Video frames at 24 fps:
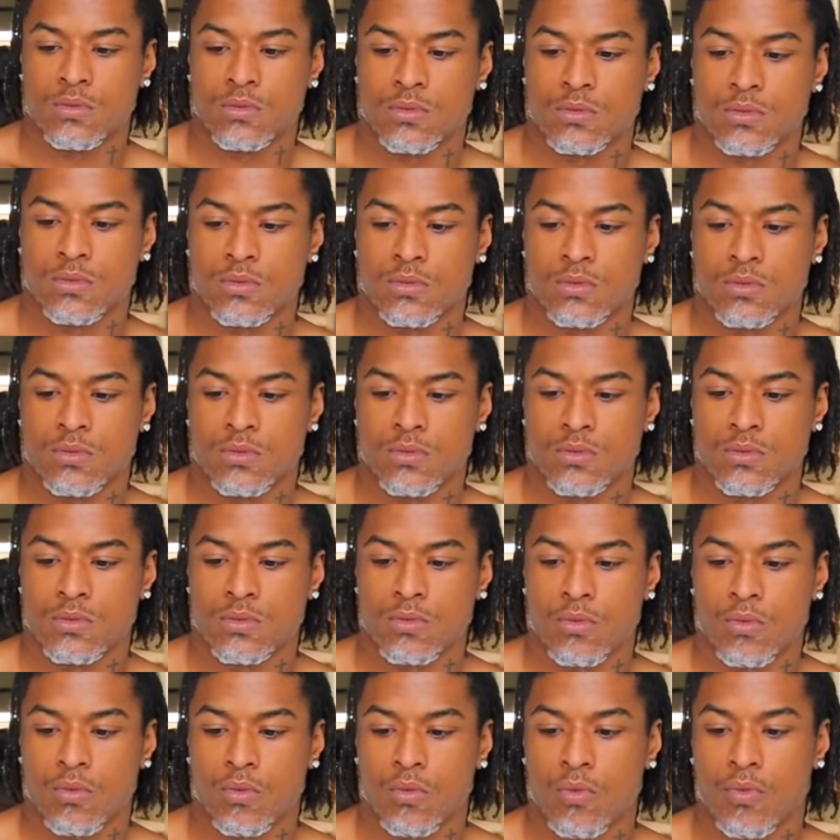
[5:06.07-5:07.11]

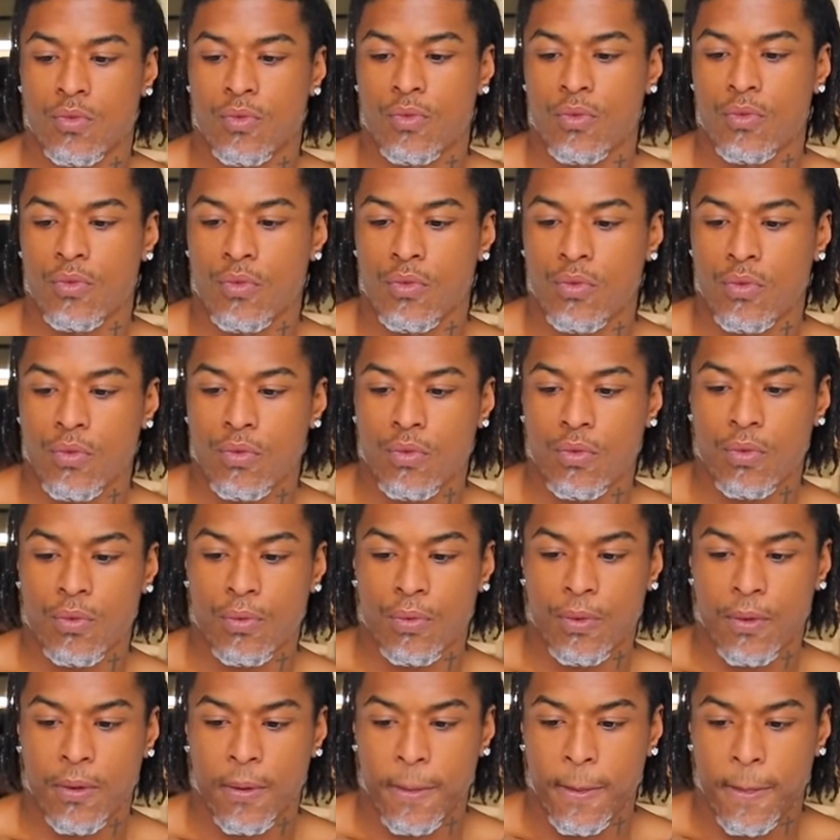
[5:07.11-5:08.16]

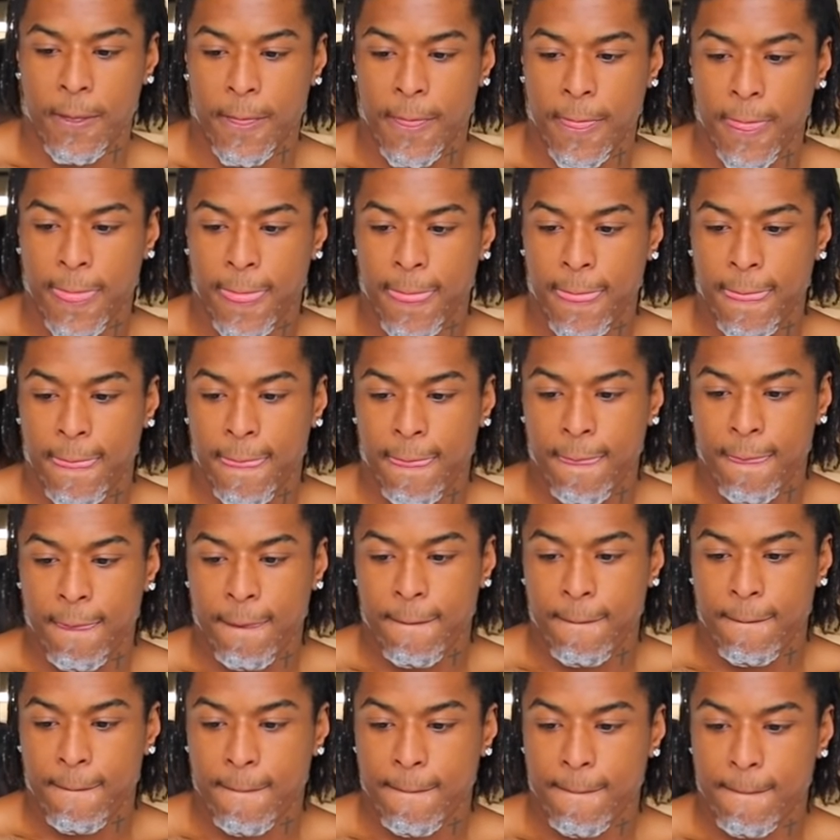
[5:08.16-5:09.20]

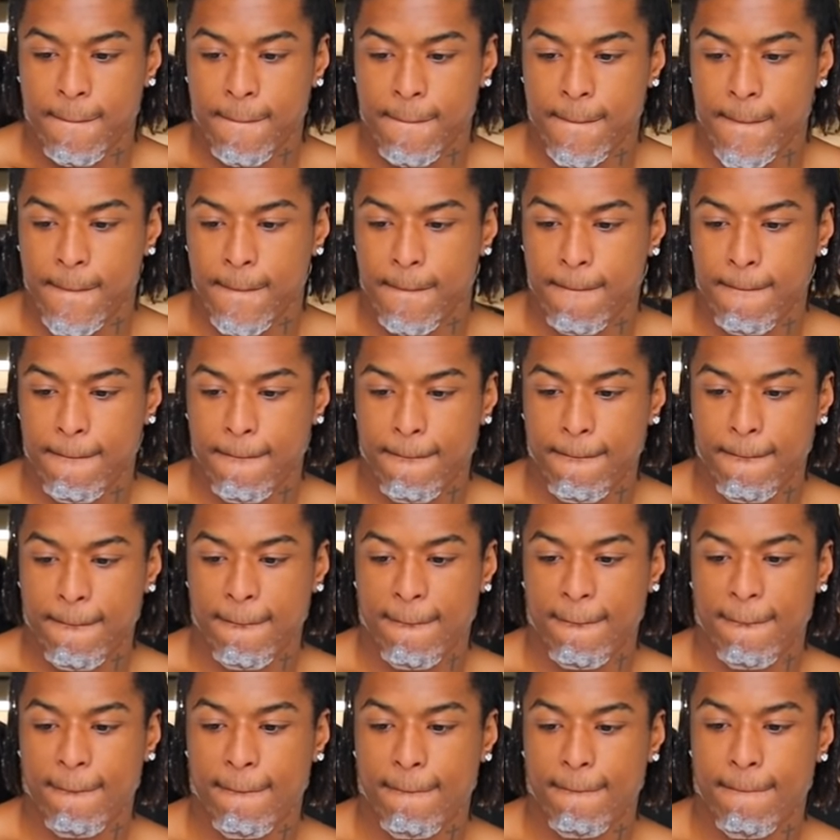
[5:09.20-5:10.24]

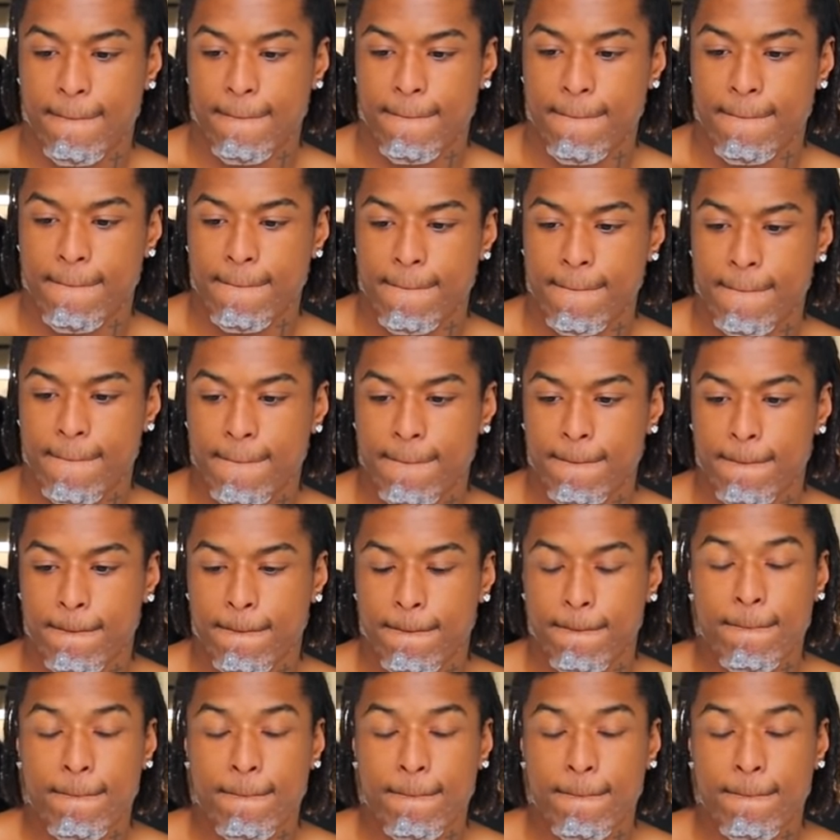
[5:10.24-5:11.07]
The person shown says nothing.